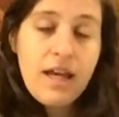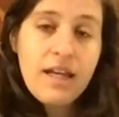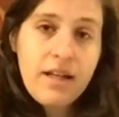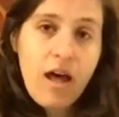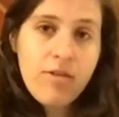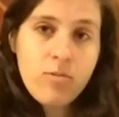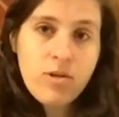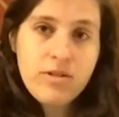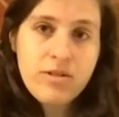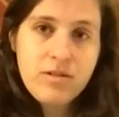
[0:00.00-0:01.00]
In other
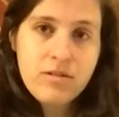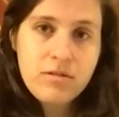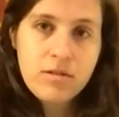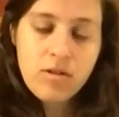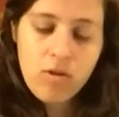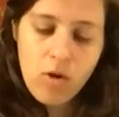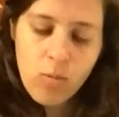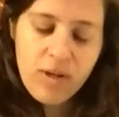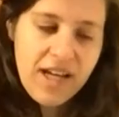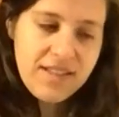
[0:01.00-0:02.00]
words,
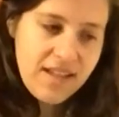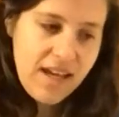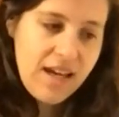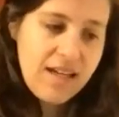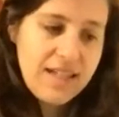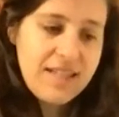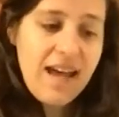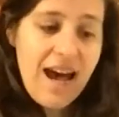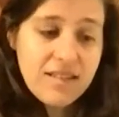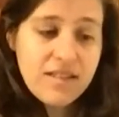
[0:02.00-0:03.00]
what Isaiah is
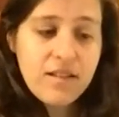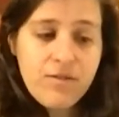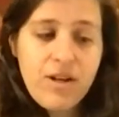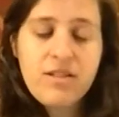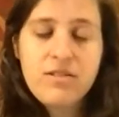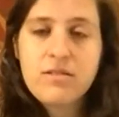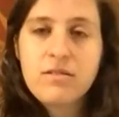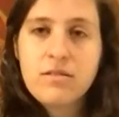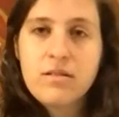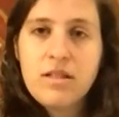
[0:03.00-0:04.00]
asking of us
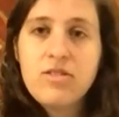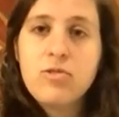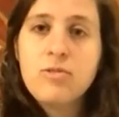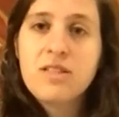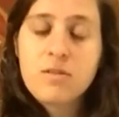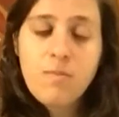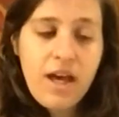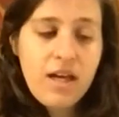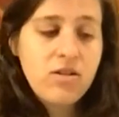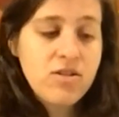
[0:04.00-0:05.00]
is to
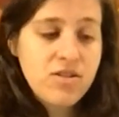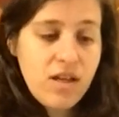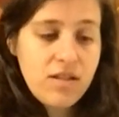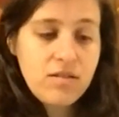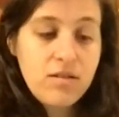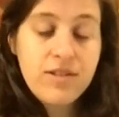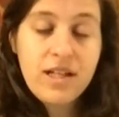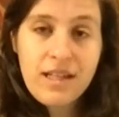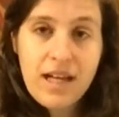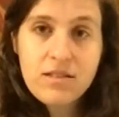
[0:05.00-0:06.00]
expand our sense of
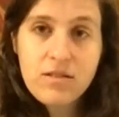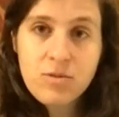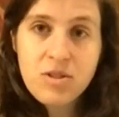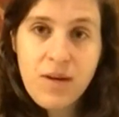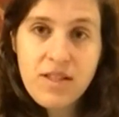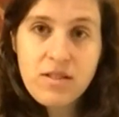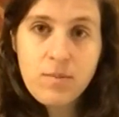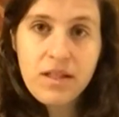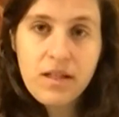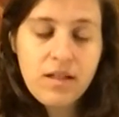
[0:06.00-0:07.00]
collective
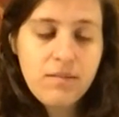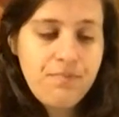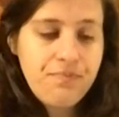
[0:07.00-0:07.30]
responsibility.